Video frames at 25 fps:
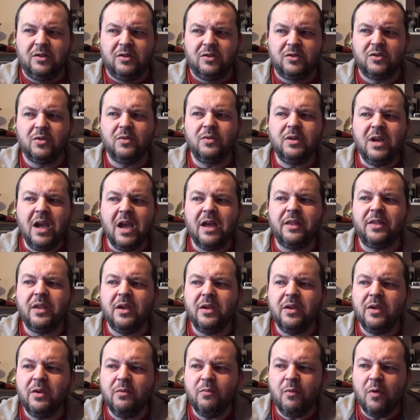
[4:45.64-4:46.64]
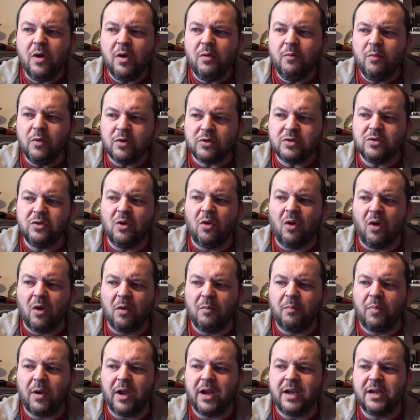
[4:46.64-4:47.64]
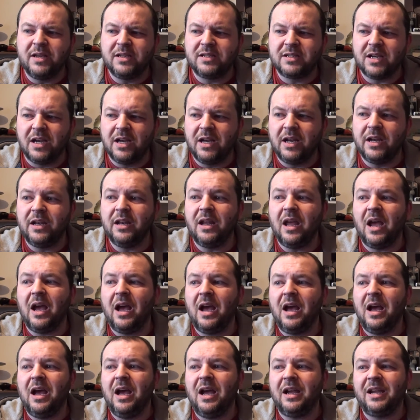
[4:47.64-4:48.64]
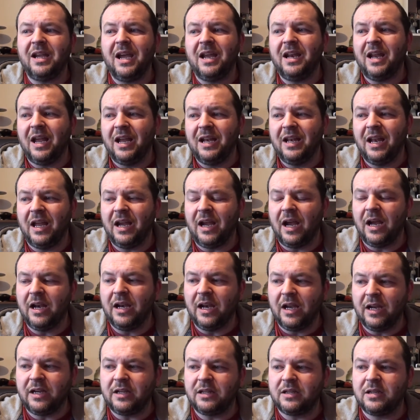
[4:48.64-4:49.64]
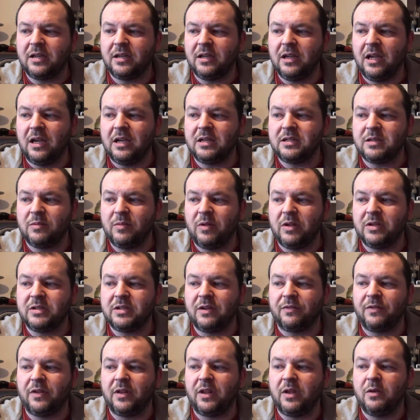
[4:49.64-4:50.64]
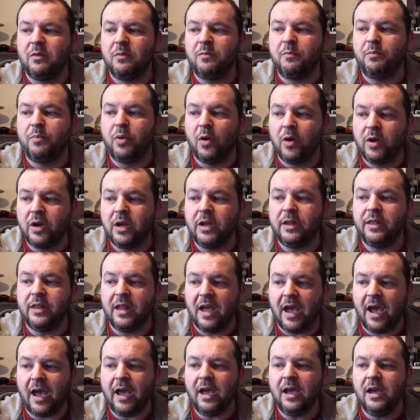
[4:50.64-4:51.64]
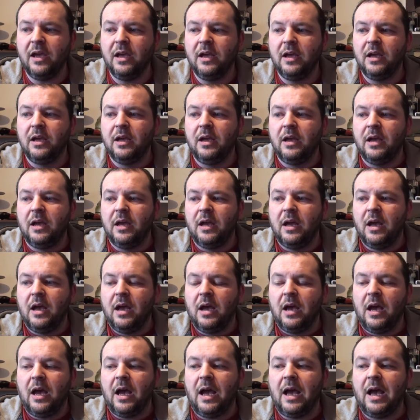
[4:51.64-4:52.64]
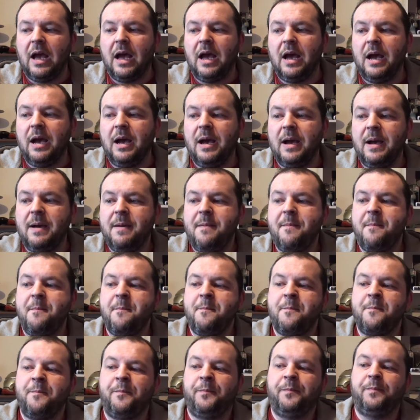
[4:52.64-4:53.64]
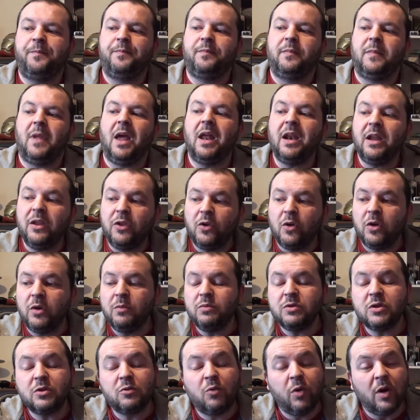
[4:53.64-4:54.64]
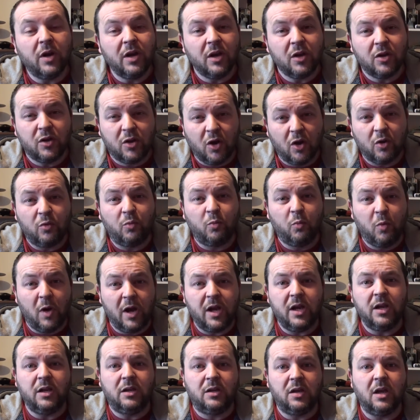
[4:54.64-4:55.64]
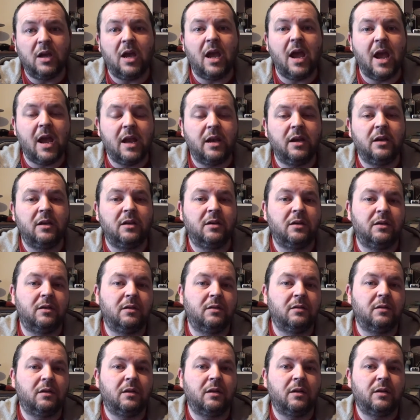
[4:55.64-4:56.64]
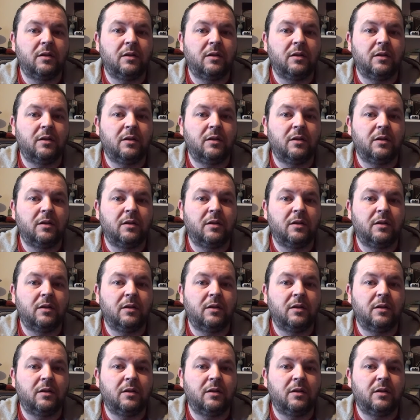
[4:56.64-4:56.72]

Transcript: So yeah, it wasn't all plain sailing. Again, I liked some of the stuff that they put in there. And I thought it was quite a good way to end